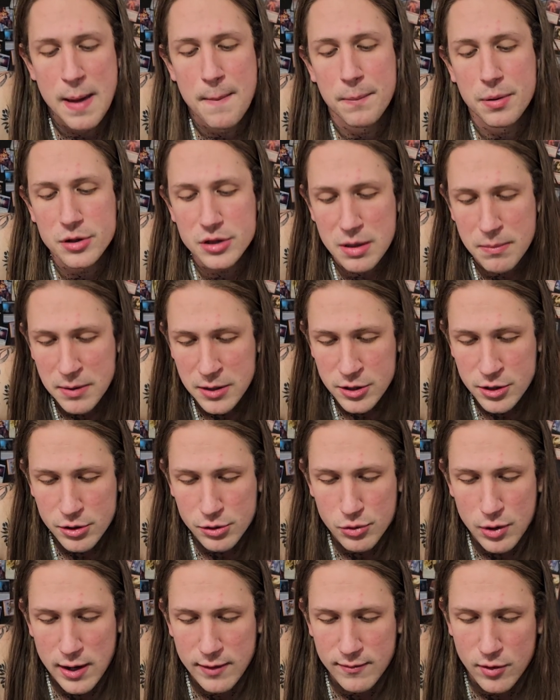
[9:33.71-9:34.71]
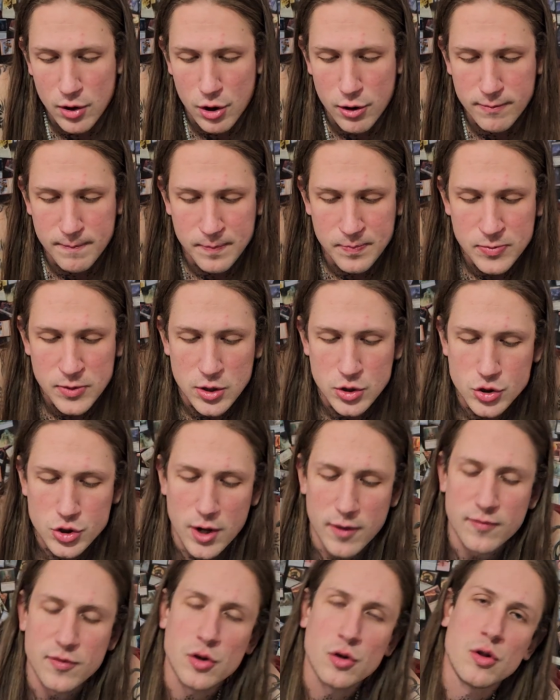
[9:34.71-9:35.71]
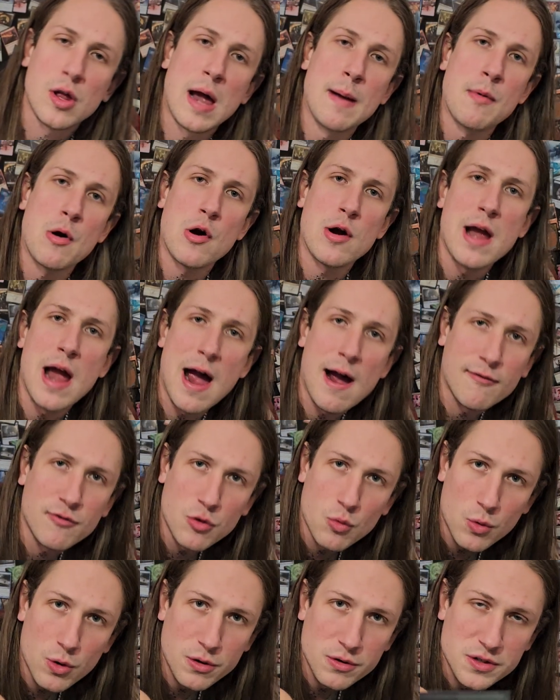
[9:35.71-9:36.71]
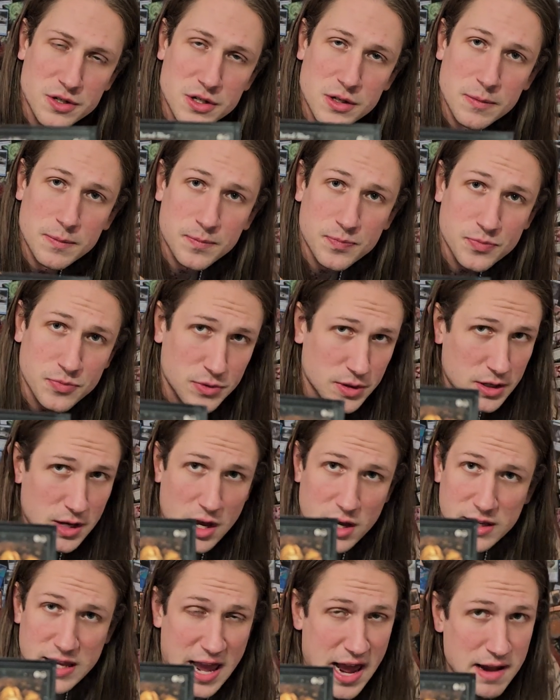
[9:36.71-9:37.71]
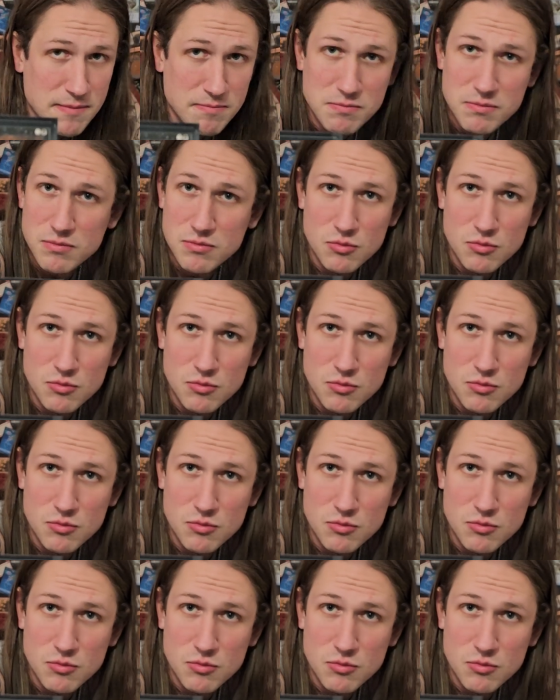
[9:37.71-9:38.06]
put them into your graveyard, shuffle your library afterwards. Again,